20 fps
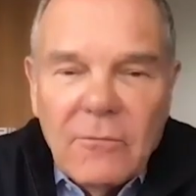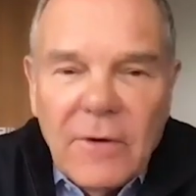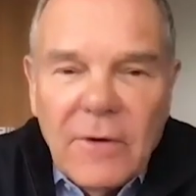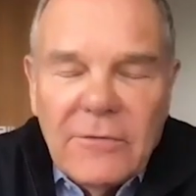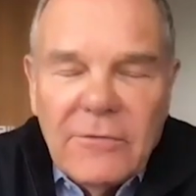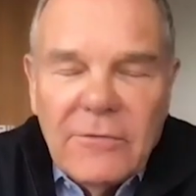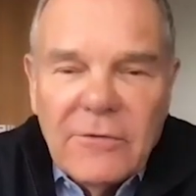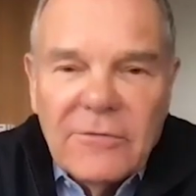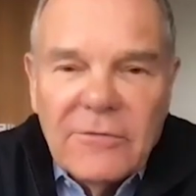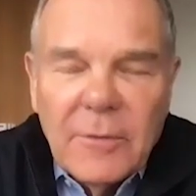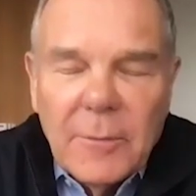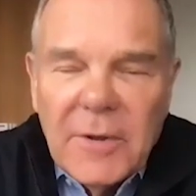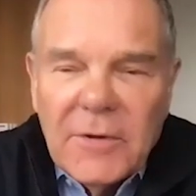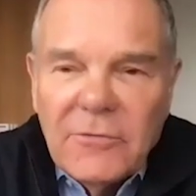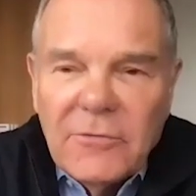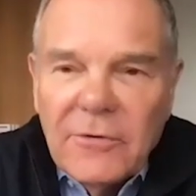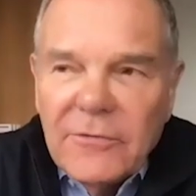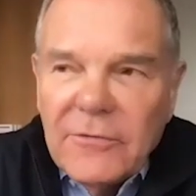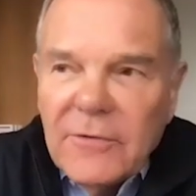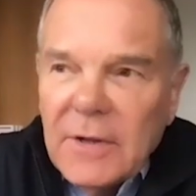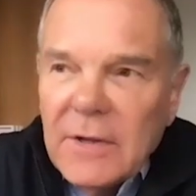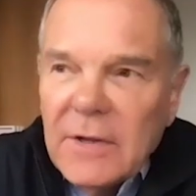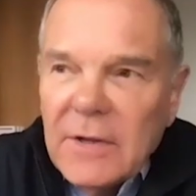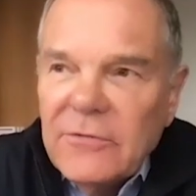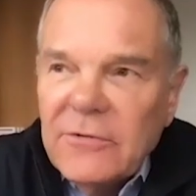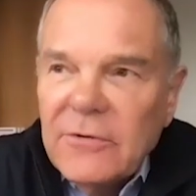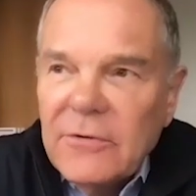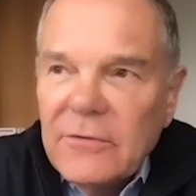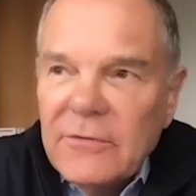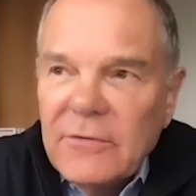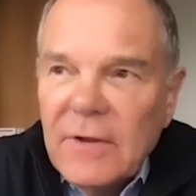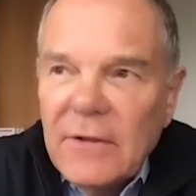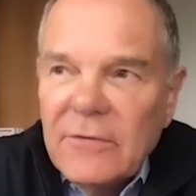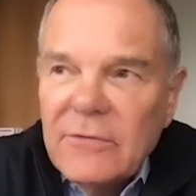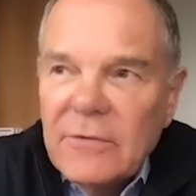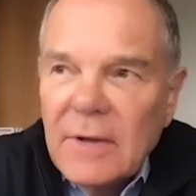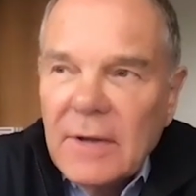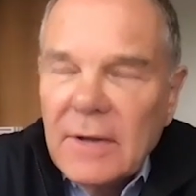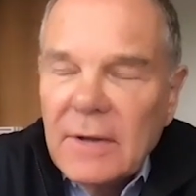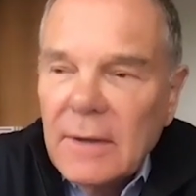raises some interesting issues,
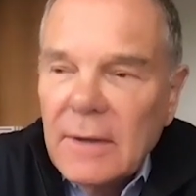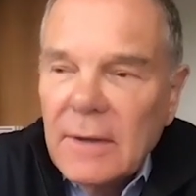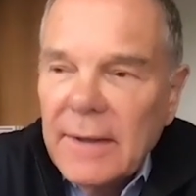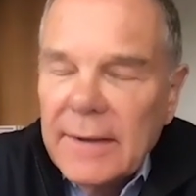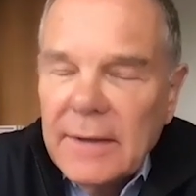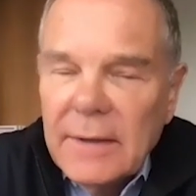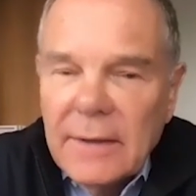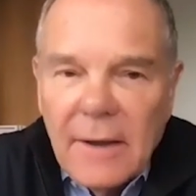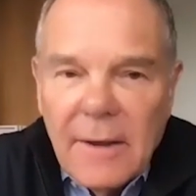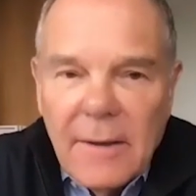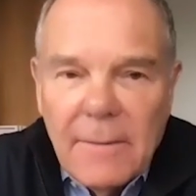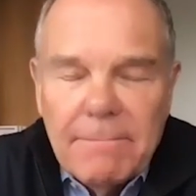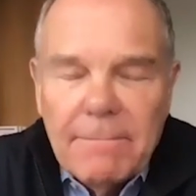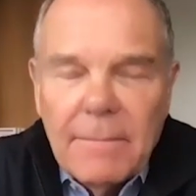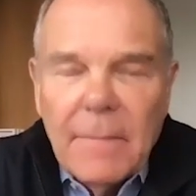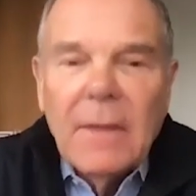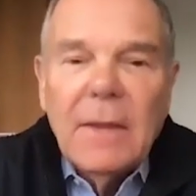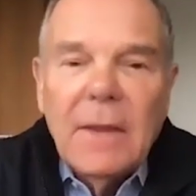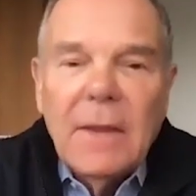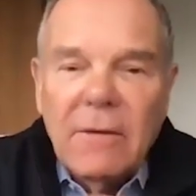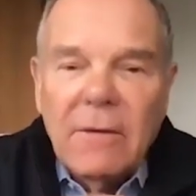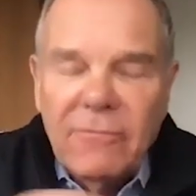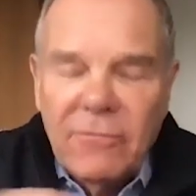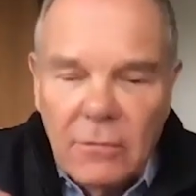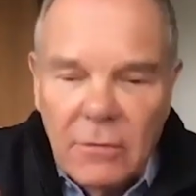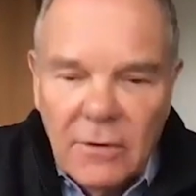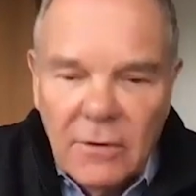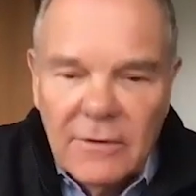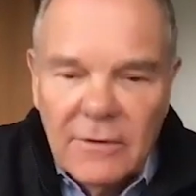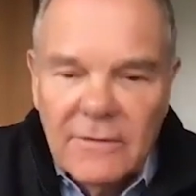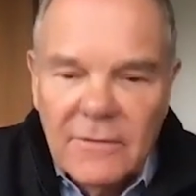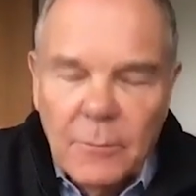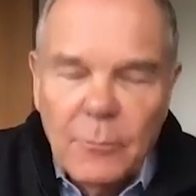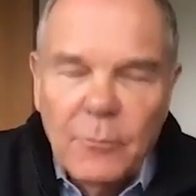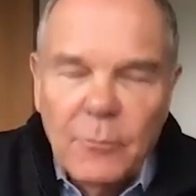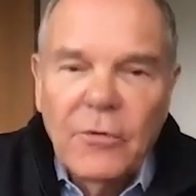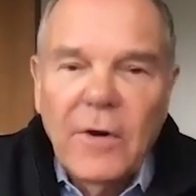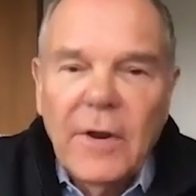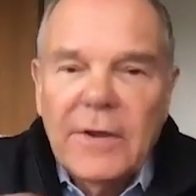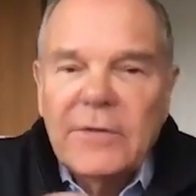doesn't it? Like if you look at the
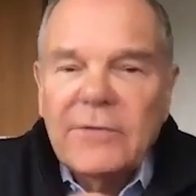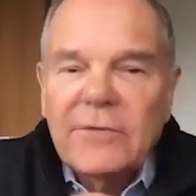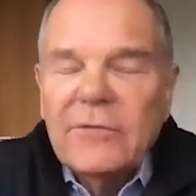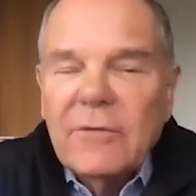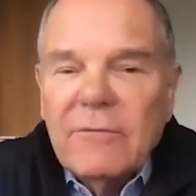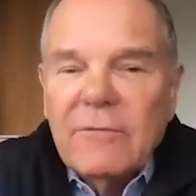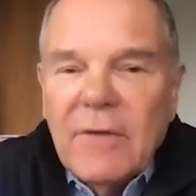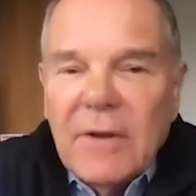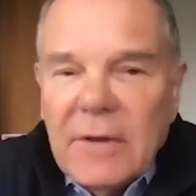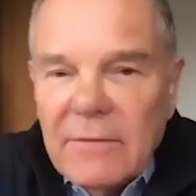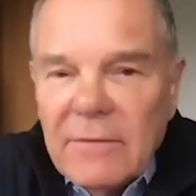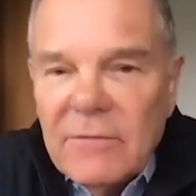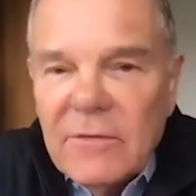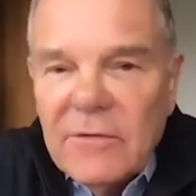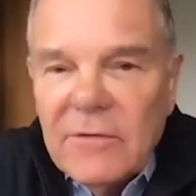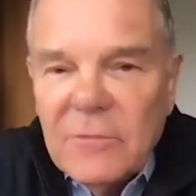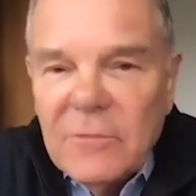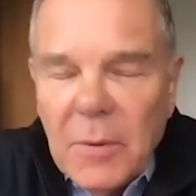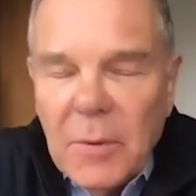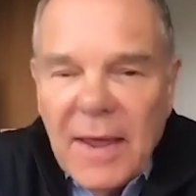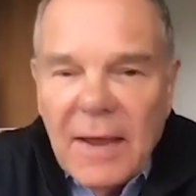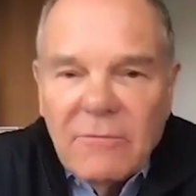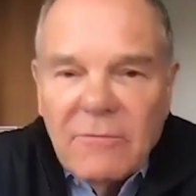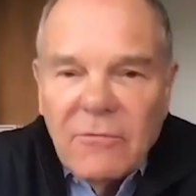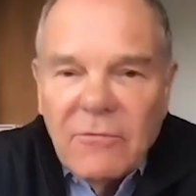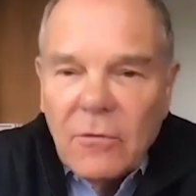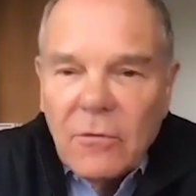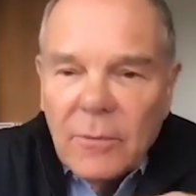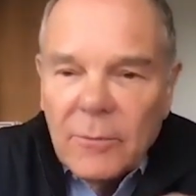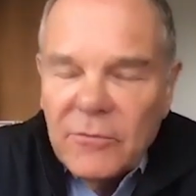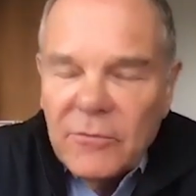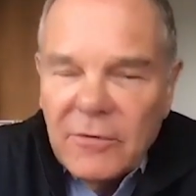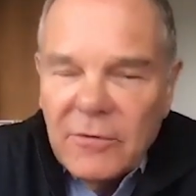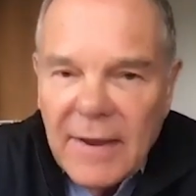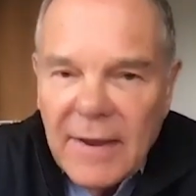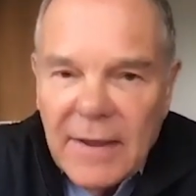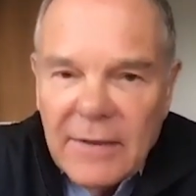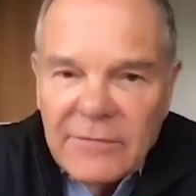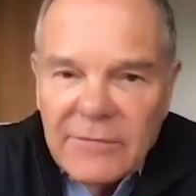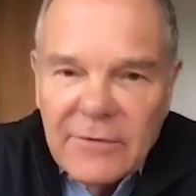price of any of these platforms or
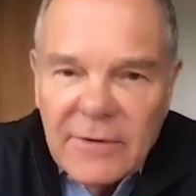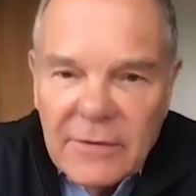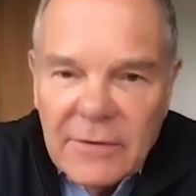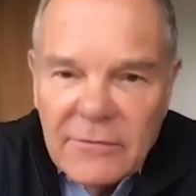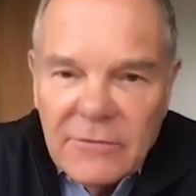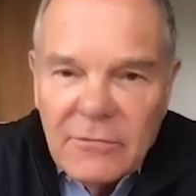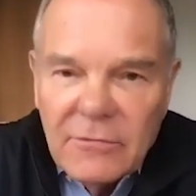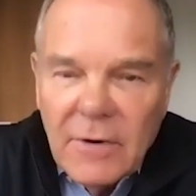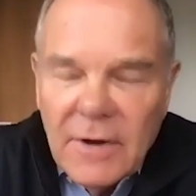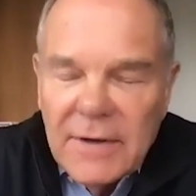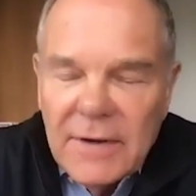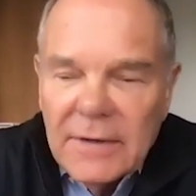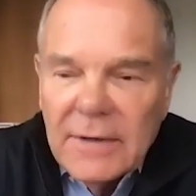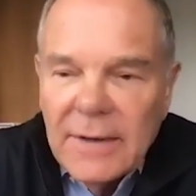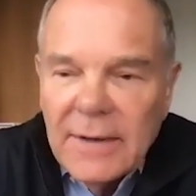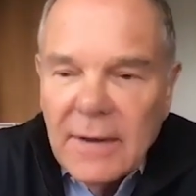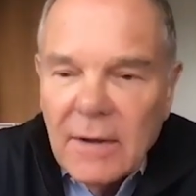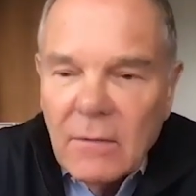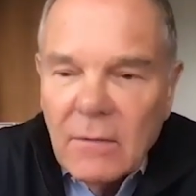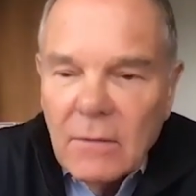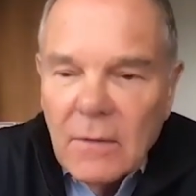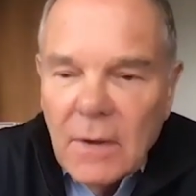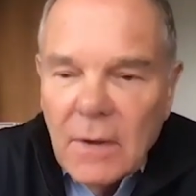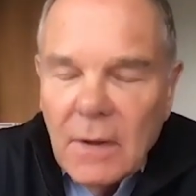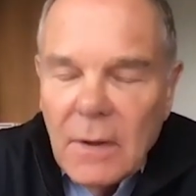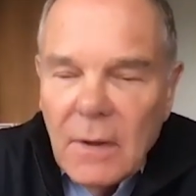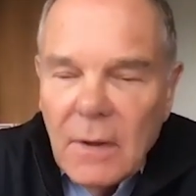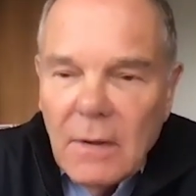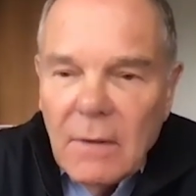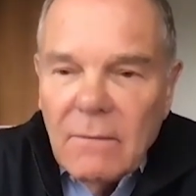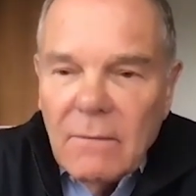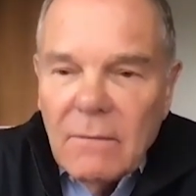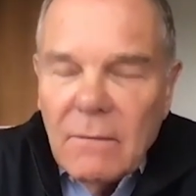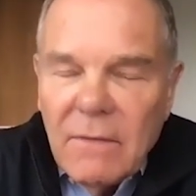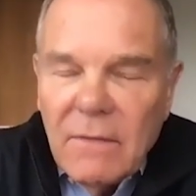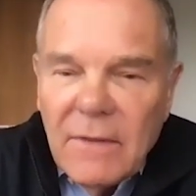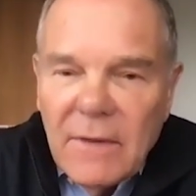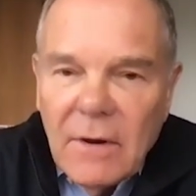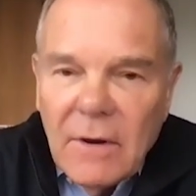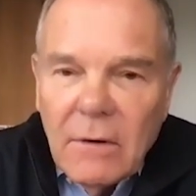assets right now,
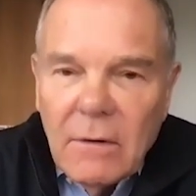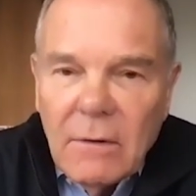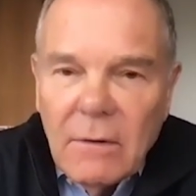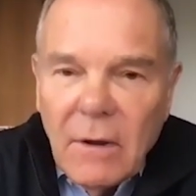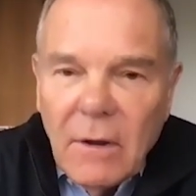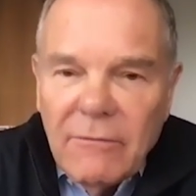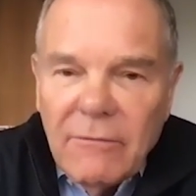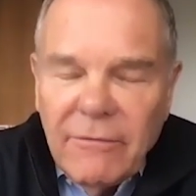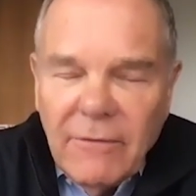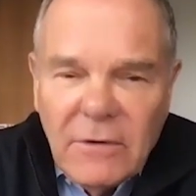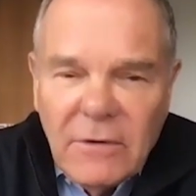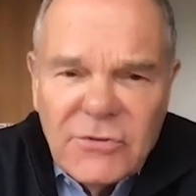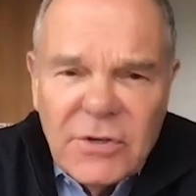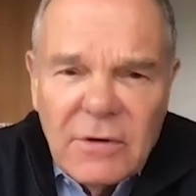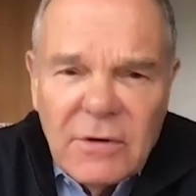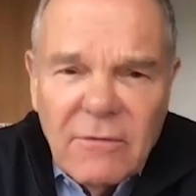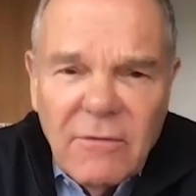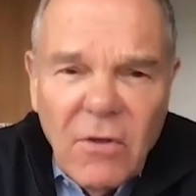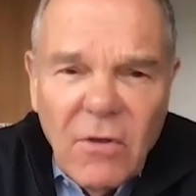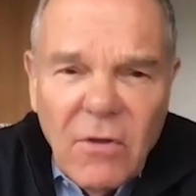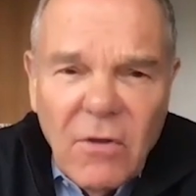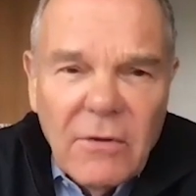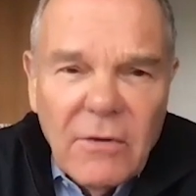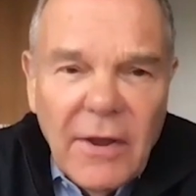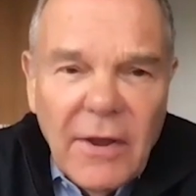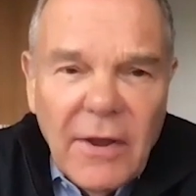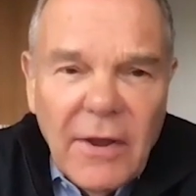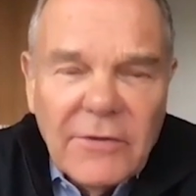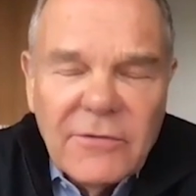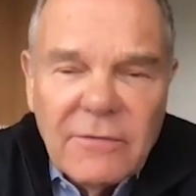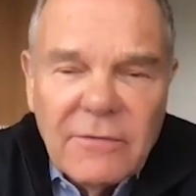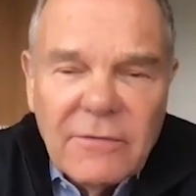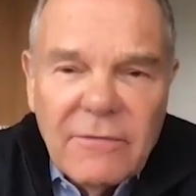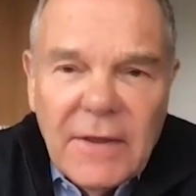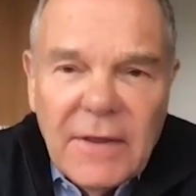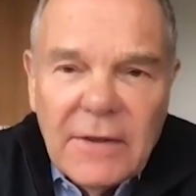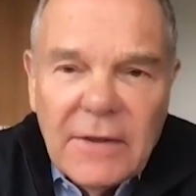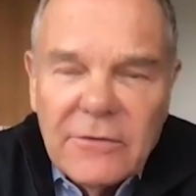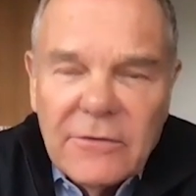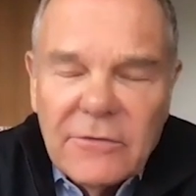they're a function of all kinds of
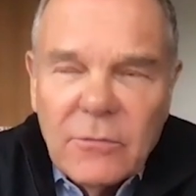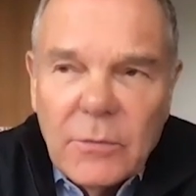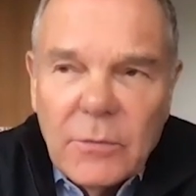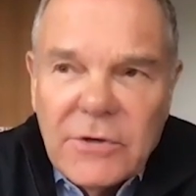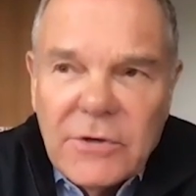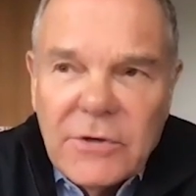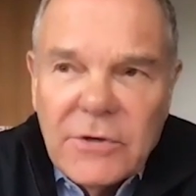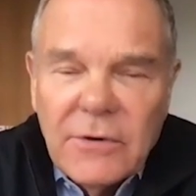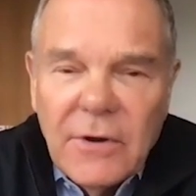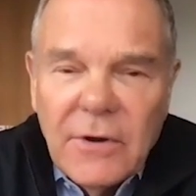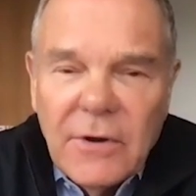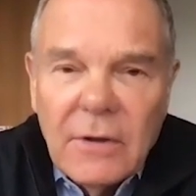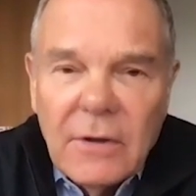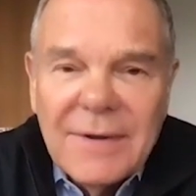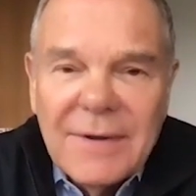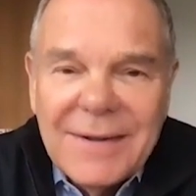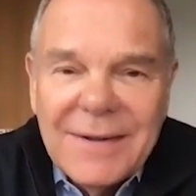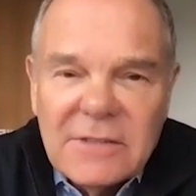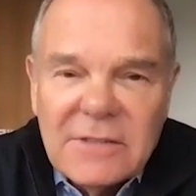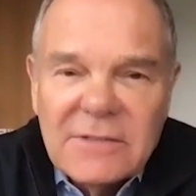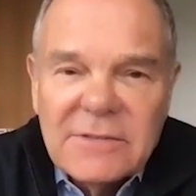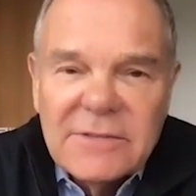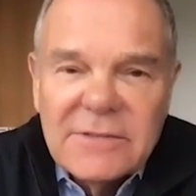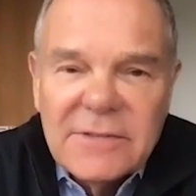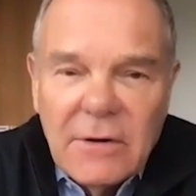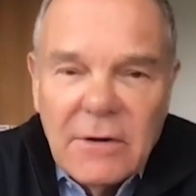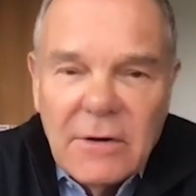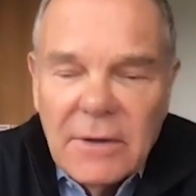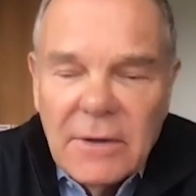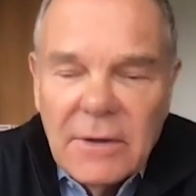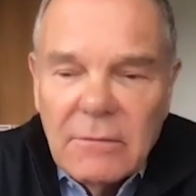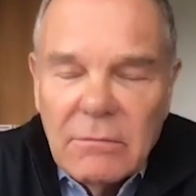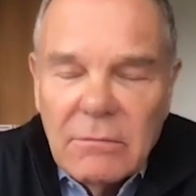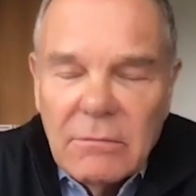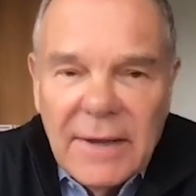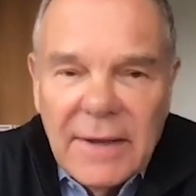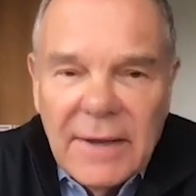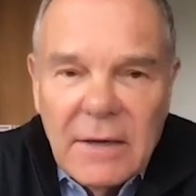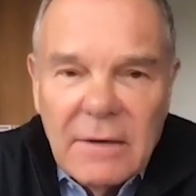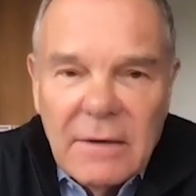things which are not necessarily
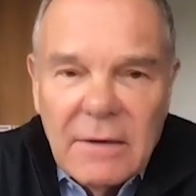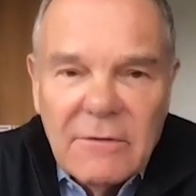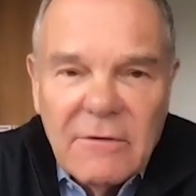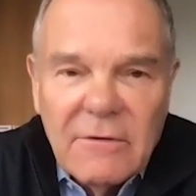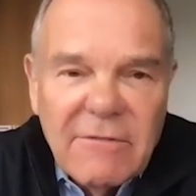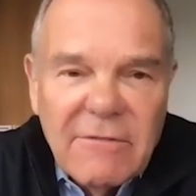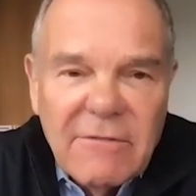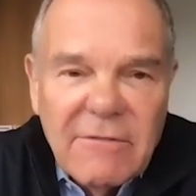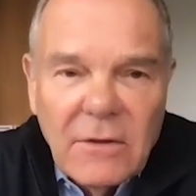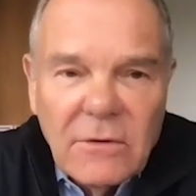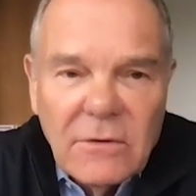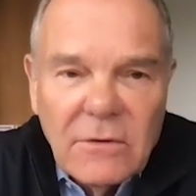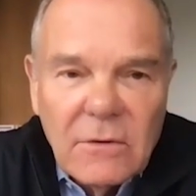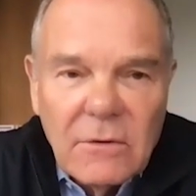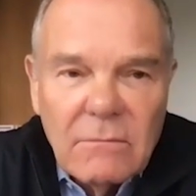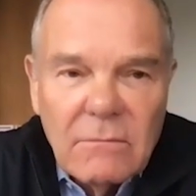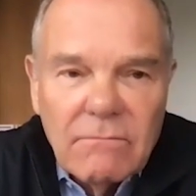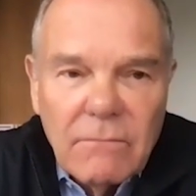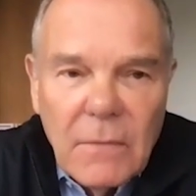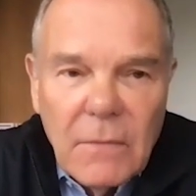related to value.